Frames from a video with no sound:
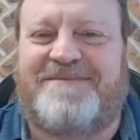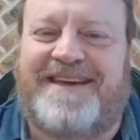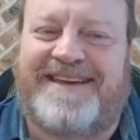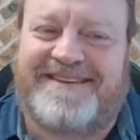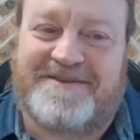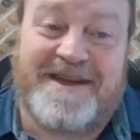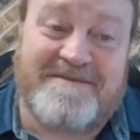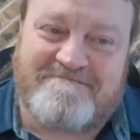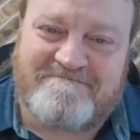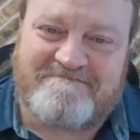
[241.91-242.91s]
I'm like, okay.
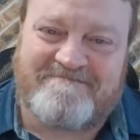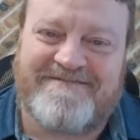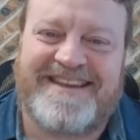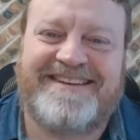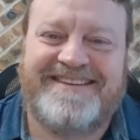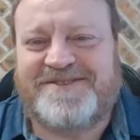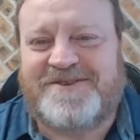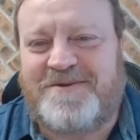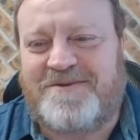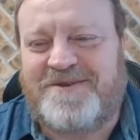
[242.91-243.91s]

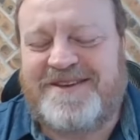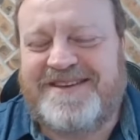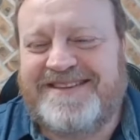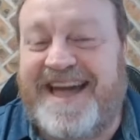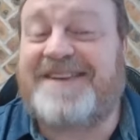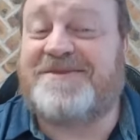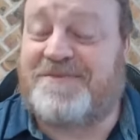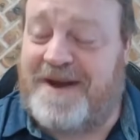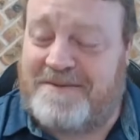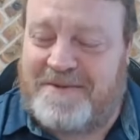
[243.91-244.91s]
So that is
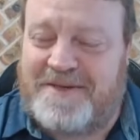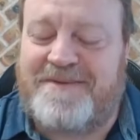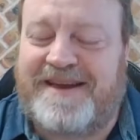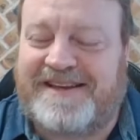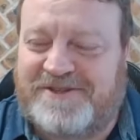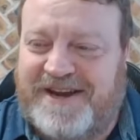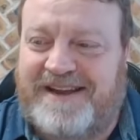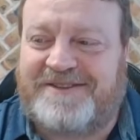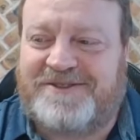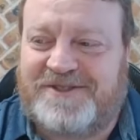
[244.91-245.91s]
probably one of the biggest
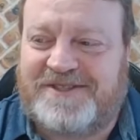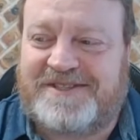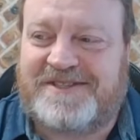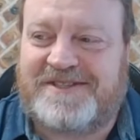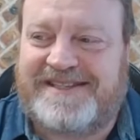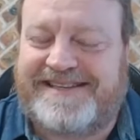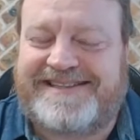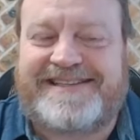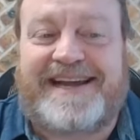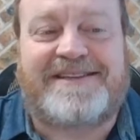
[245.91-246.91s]
challenges is
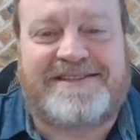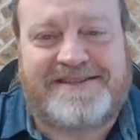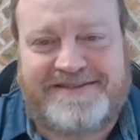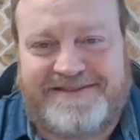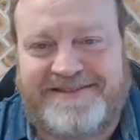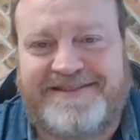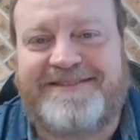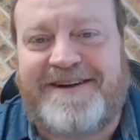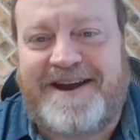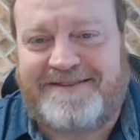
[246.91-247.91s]
success,
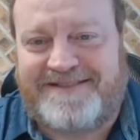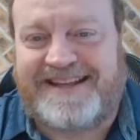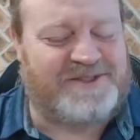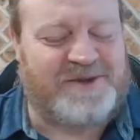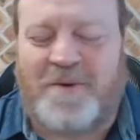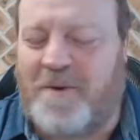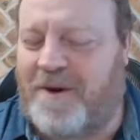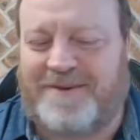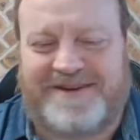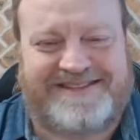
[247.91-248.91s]
right? That's so
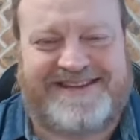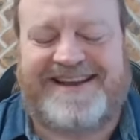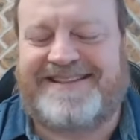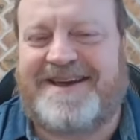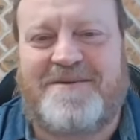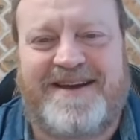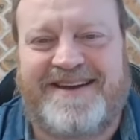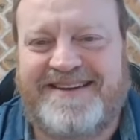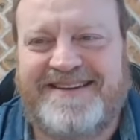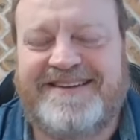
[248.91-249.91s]
horrible to say it that
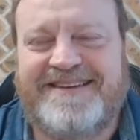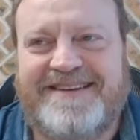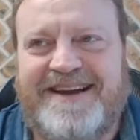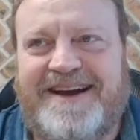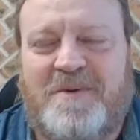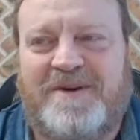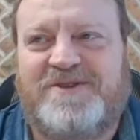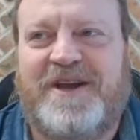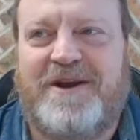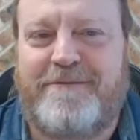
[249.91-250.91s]
way. But
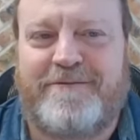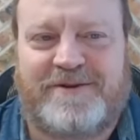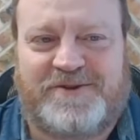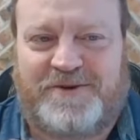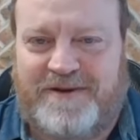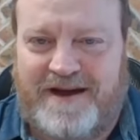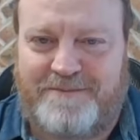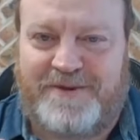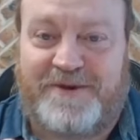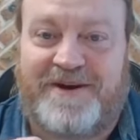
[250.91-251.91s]
once you get over a certain
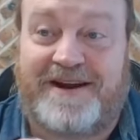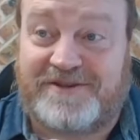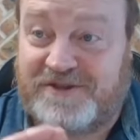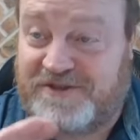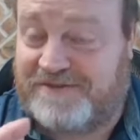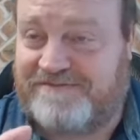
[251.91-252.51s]
hump and you're not